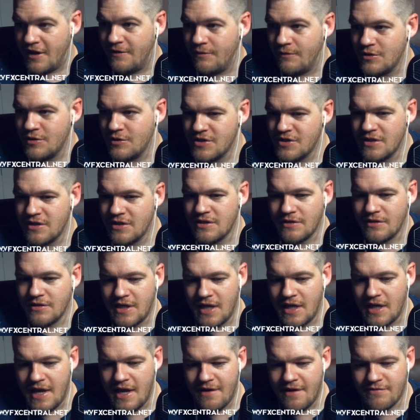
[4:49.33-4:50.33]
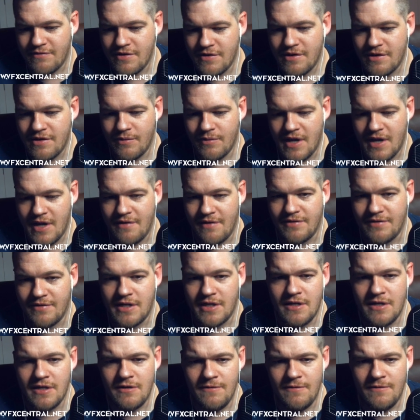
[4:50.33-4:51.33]
We're just going to delete everything we have in
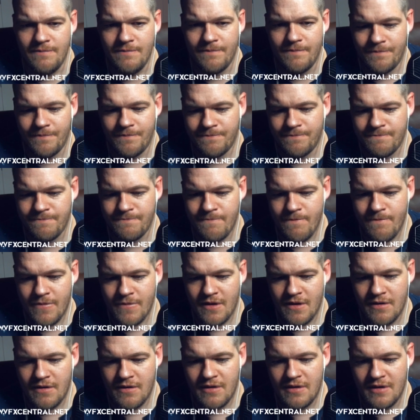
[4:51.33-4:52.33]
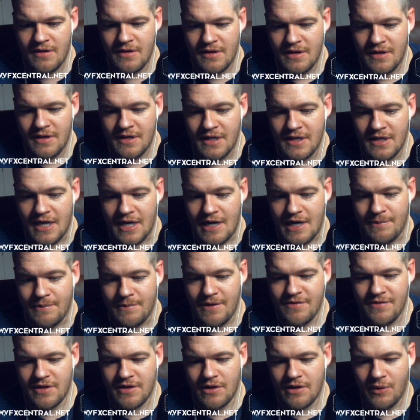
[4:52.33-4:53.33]
here, and I'm
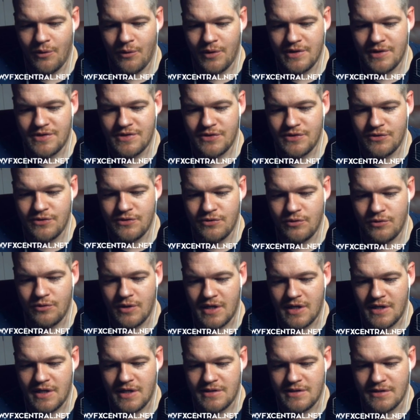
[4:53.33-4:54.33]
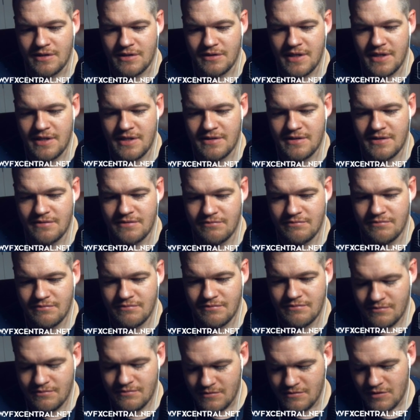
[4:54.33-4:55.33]
even going to delete
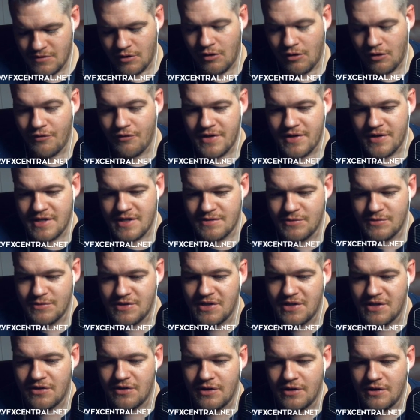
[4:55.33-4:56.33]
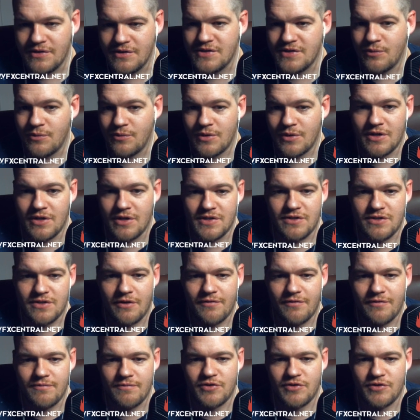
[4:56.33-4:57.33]
all of these materials. So we're going to
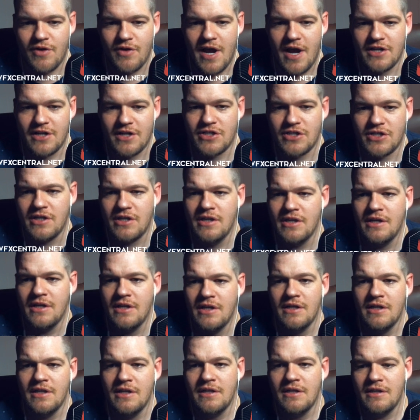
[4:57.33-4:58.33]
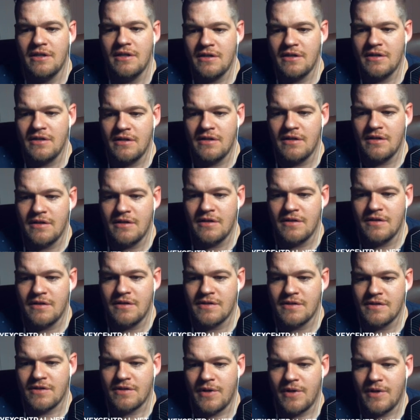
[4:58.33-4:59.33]
start from scratch.
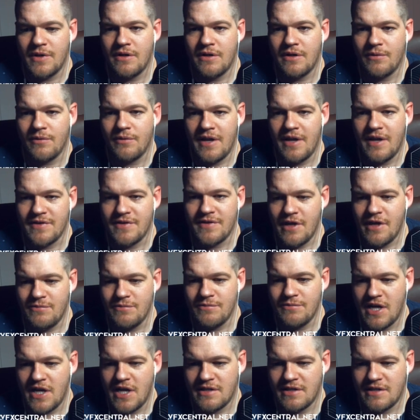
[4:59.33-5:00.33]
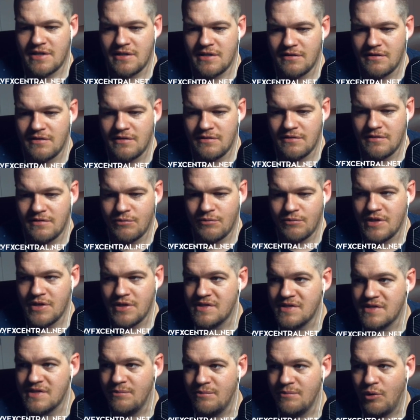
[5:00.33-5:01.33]
So here we have this object, pretty
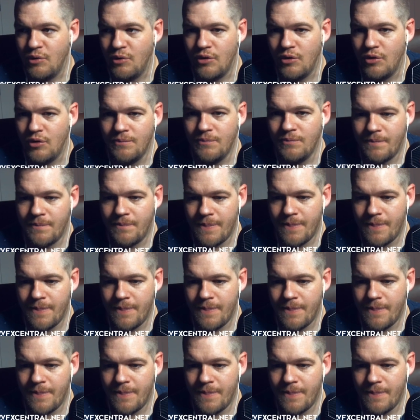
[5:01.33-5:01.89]
simple.